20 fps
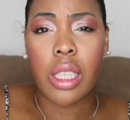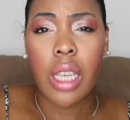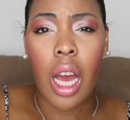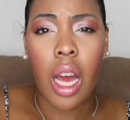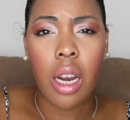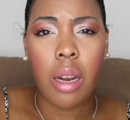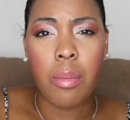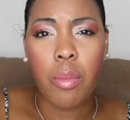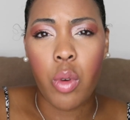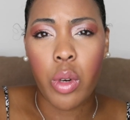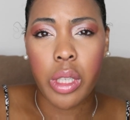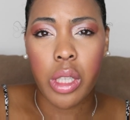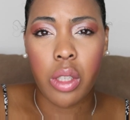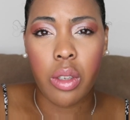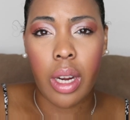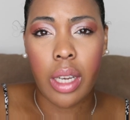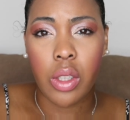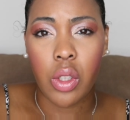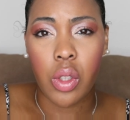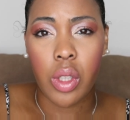a ton of
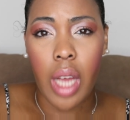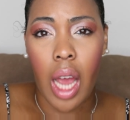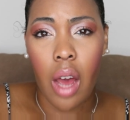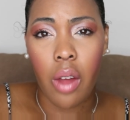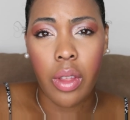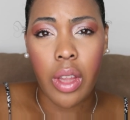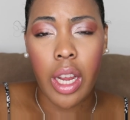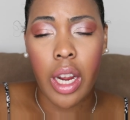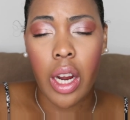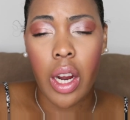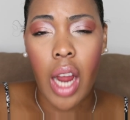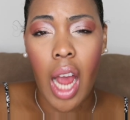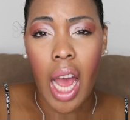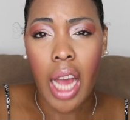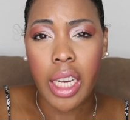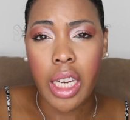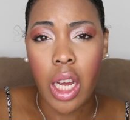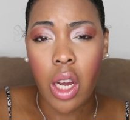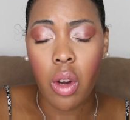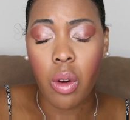moisturizers out there.
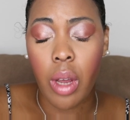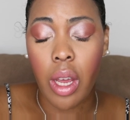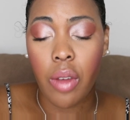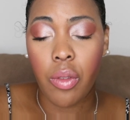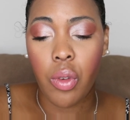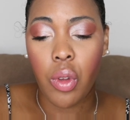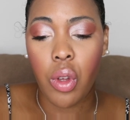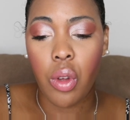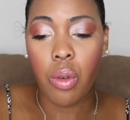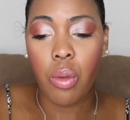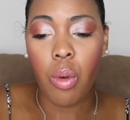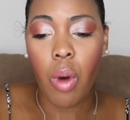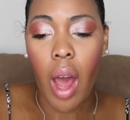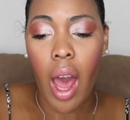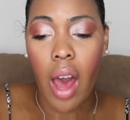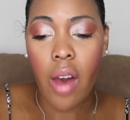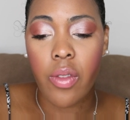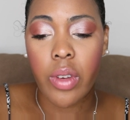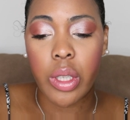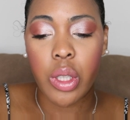I know if you
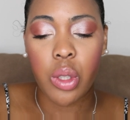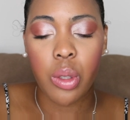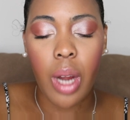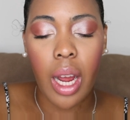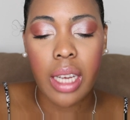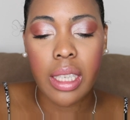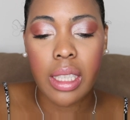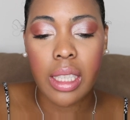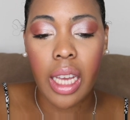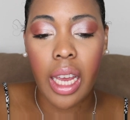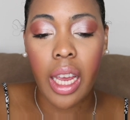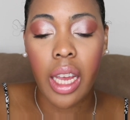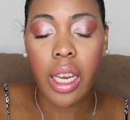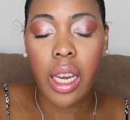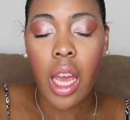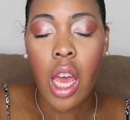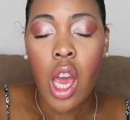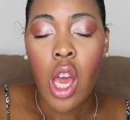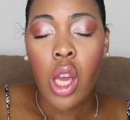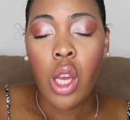have dry
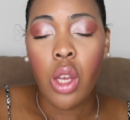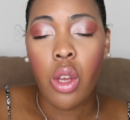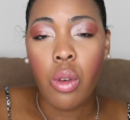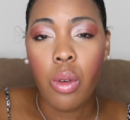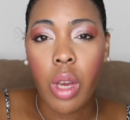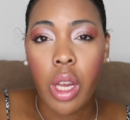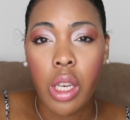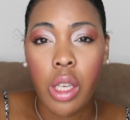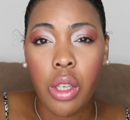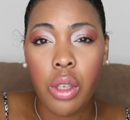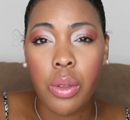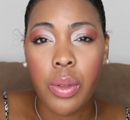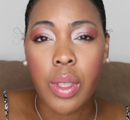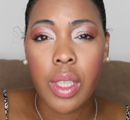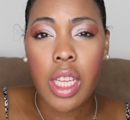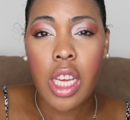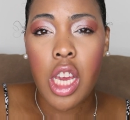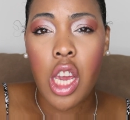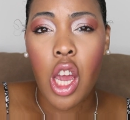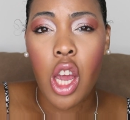skin, you can can use
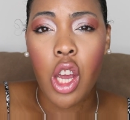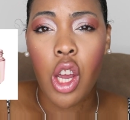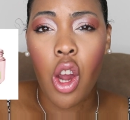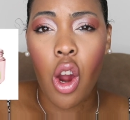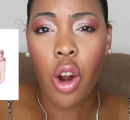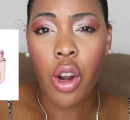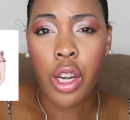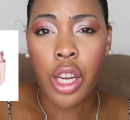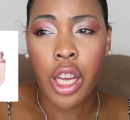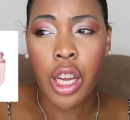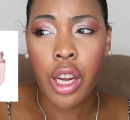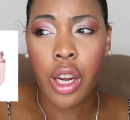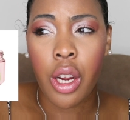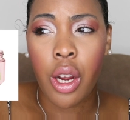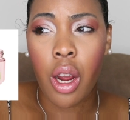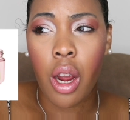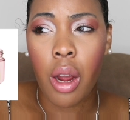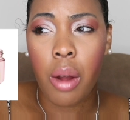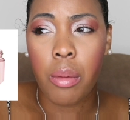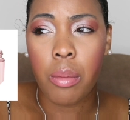the
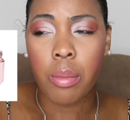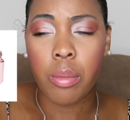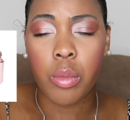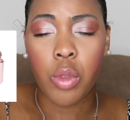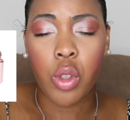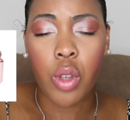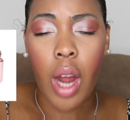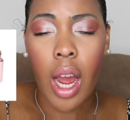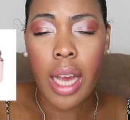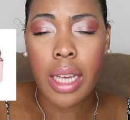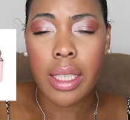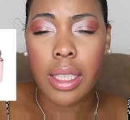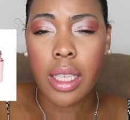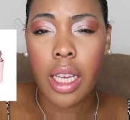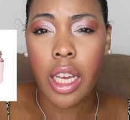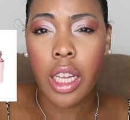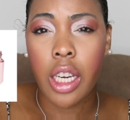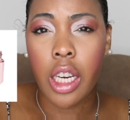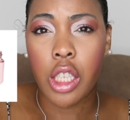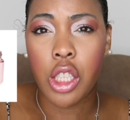Garnier Dry
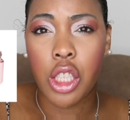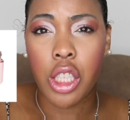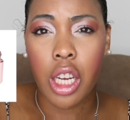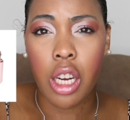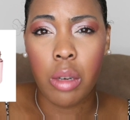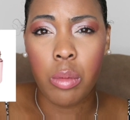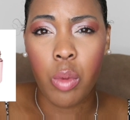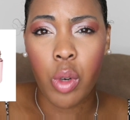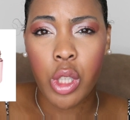Skin Gel